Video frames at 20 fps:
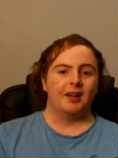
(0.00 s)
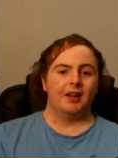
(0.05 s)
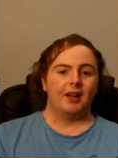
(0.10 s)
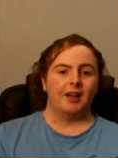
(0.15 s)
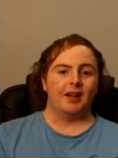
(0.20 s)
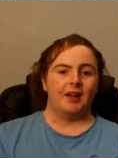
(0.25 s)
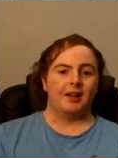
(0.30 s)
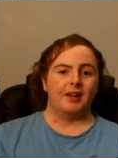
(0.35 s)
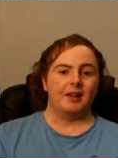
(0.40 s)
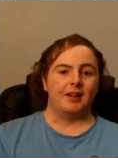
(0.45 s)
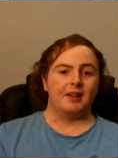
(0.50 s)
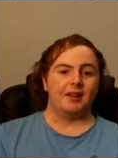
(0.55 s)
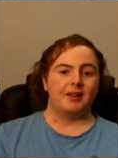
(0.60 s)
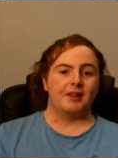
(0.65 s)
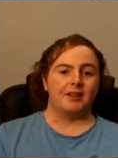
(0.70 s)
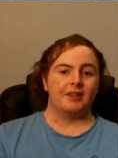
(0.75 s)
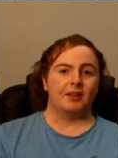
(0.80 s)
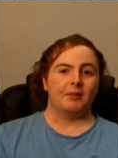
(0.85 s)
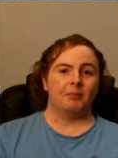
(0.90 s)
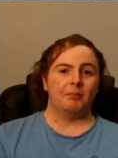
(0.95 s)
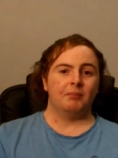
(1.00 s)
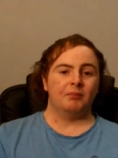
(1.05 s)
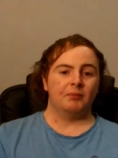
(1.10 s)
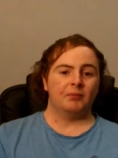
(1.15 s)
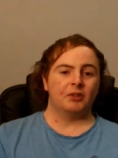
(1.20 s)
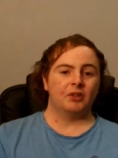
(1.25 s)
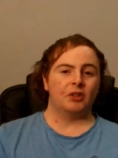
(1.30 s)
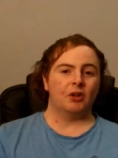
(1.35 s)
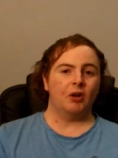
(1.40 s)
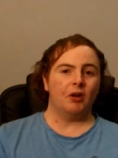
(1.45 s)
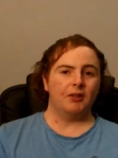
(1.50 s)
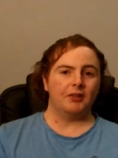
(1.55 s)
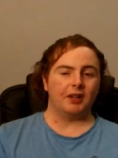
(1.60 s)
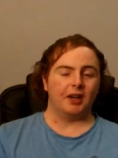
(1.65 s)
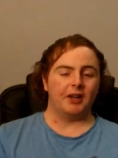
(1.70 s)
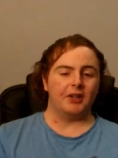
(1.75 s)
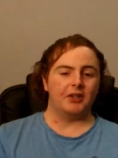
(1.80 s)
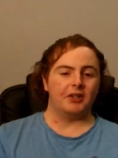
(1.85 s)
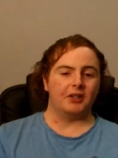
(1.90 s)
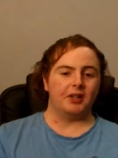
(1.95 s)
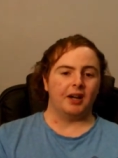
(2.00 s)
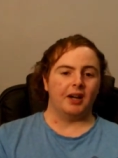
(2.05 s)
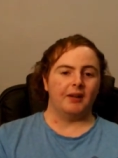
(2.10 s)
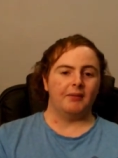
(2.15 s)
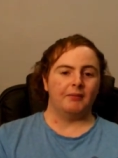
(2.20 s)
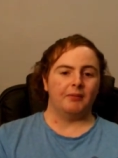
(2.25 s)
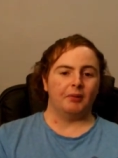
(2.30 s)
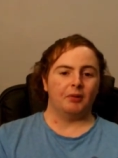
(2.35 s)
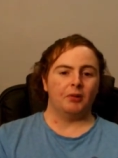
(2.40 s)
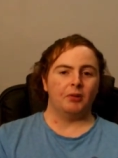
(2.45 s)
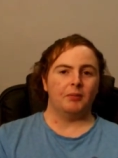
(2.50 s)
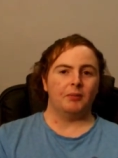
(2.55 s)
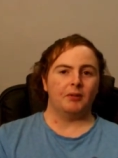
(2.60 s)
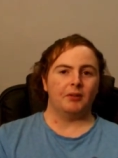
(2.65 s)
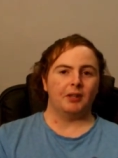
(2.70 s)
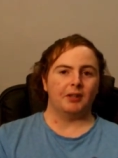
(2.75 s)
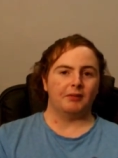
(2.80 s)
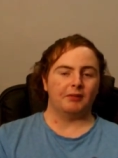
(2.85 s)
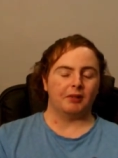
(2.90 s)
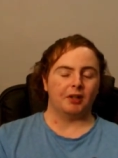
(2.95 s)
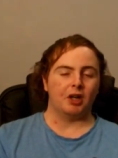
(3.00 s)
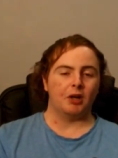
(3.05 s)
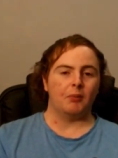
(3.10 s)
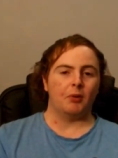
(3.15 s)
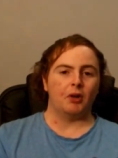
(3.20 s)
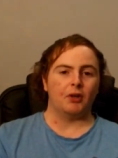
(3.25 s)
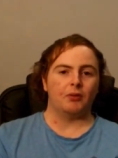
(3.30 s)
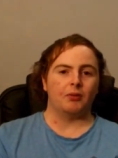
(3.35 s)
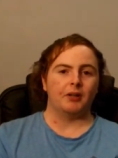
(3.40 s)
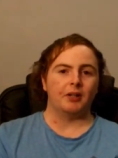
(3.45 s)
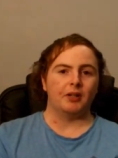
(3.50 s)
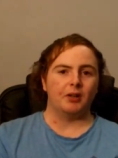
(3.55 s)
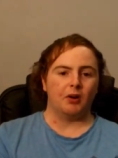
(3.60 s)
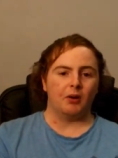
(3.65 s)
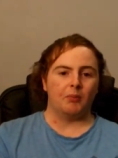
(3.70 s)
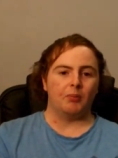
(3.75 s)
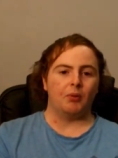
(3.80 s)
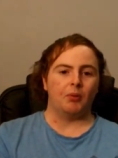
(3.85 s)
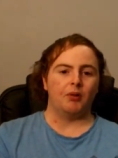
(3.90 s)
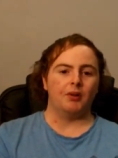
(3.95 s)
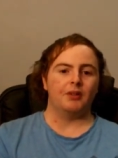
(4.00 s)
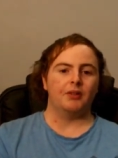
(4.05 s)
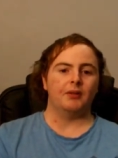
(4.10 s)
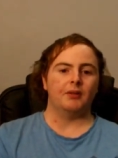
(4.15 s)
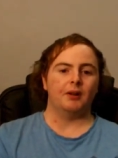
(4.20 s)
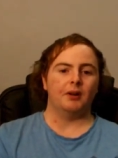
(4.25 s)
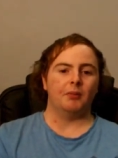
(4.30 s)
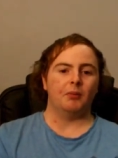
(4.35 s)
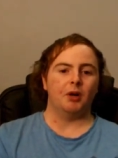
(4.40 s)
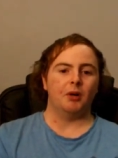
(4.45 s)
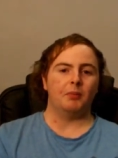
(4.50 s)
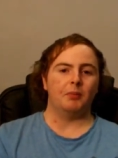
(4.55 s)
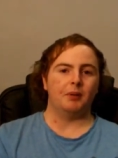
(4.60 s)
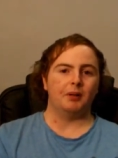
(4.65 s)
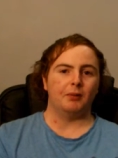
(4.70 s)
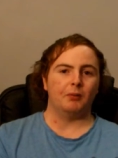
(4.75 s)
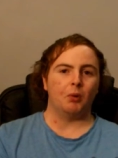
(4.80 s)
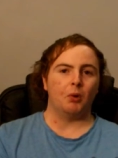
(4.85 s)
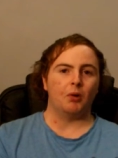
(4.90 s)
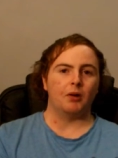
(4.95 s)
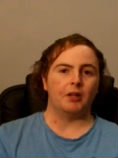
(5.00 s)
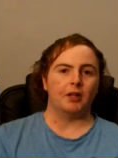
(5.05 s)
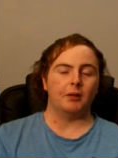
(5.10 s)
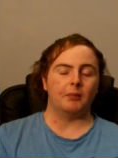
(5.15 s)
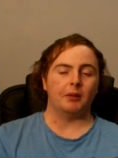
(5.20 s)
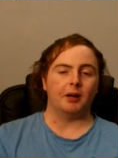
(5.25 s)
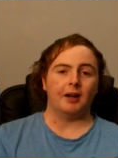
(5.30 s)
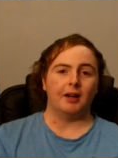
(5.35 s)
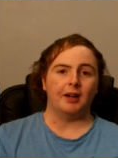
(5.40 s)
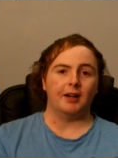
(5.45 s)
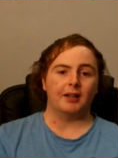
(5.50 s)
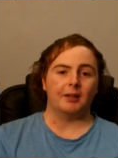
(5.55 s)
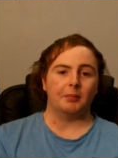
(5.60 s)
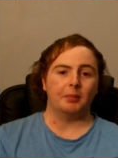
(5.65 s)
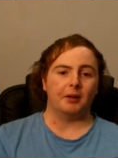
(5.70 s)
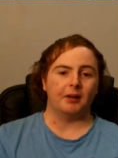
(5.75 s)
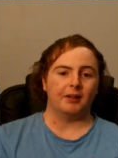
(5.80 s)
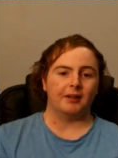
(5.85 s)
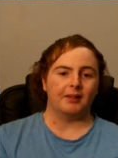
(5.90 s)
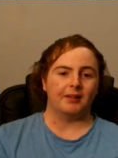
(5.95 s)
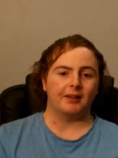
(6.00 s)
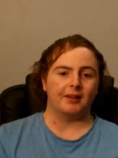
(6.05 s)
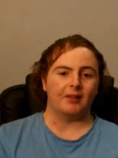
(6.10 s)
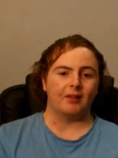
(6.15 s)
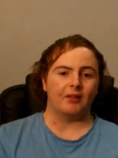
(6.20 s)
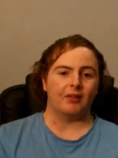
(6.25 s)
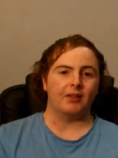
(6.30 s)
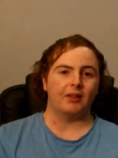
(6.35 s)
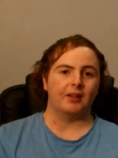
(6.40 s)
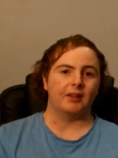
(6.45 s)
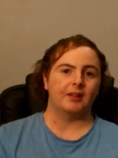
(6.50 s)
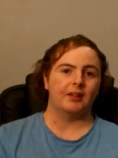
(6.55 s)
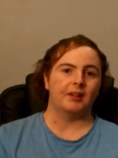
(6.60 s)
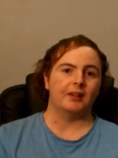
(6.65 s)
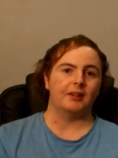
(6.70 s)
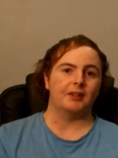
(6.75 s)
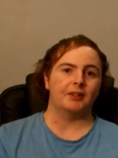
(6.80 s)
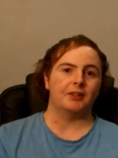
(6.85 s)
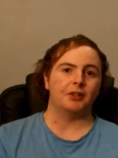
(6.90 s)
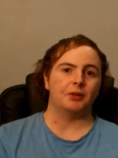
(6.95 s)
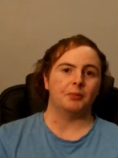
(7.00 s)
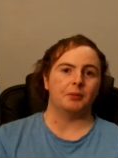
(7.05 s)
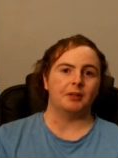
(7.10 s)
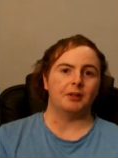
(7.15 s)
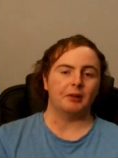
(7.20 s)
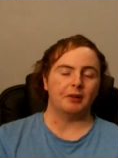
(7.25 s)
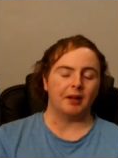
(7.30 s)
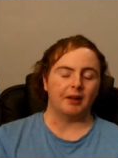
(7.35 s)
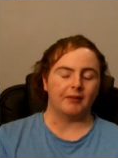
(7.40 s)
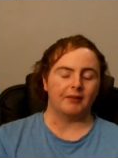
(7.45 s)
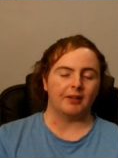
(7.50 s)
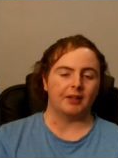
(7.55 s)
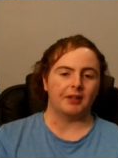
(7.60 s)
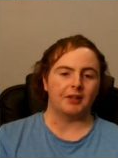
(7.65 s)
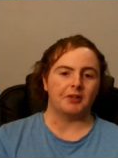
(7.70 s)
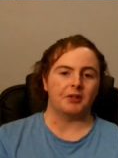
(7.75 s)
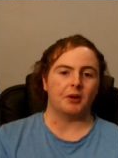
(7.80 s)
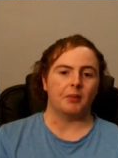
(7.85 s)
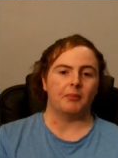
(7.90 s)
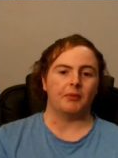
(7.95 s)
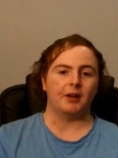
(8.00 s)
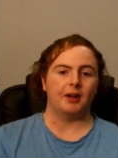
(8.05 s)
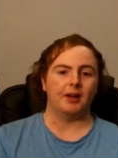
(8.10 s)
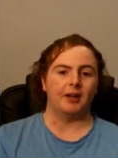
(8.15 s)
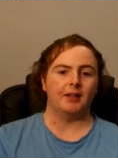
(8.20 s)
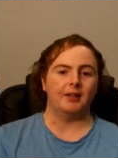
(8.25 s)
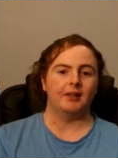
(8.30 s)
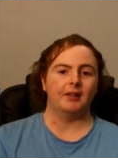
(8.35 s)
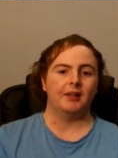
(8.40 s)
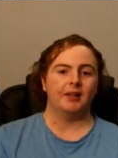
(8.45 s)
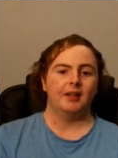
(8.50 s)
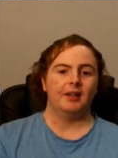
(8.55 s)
and slight danger game for them. I think Freo by 29 points. It won't be a walk in the park, but I think they should be good enough to get the job done.